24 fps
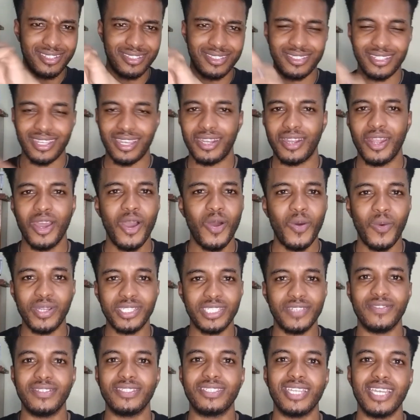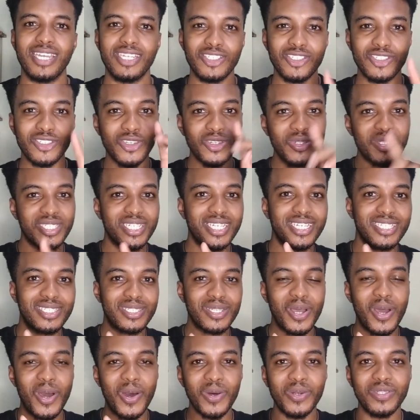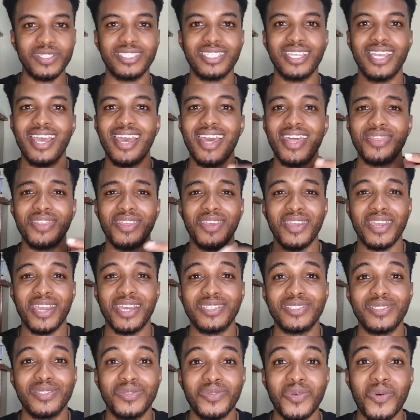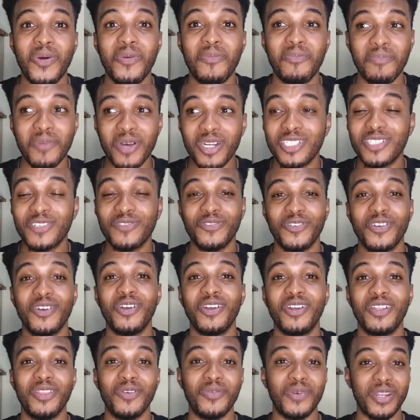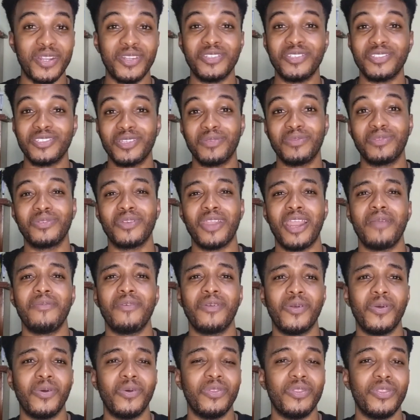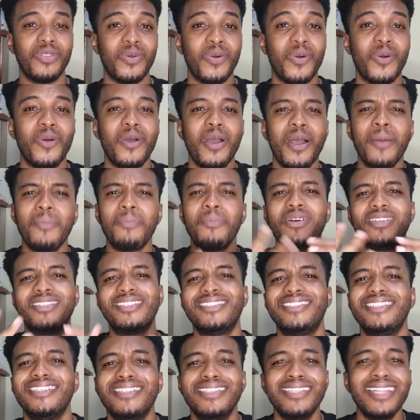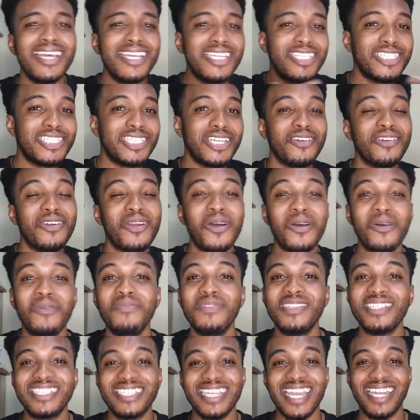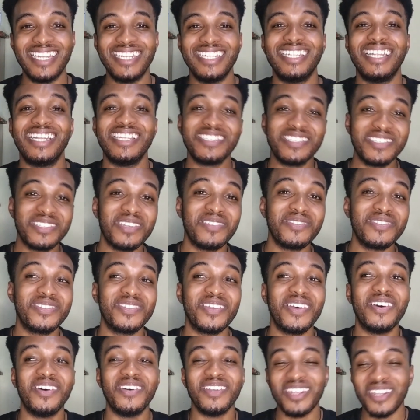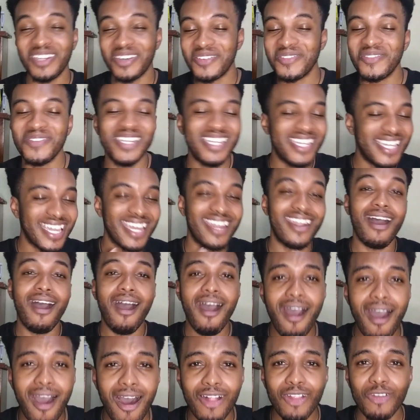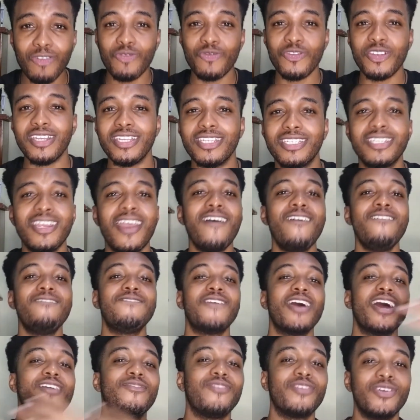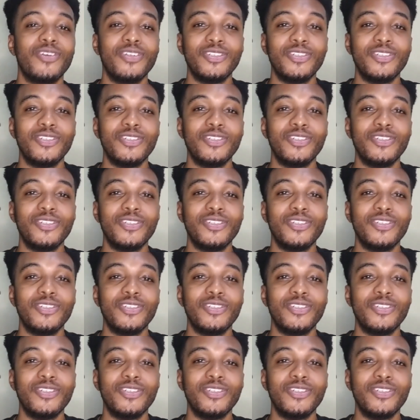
that's how this side, whatever side, just go check it out. Thank you guys so much for the 100 subscriber goal, though. But still, share up the channel and stuff, so you know we can all reach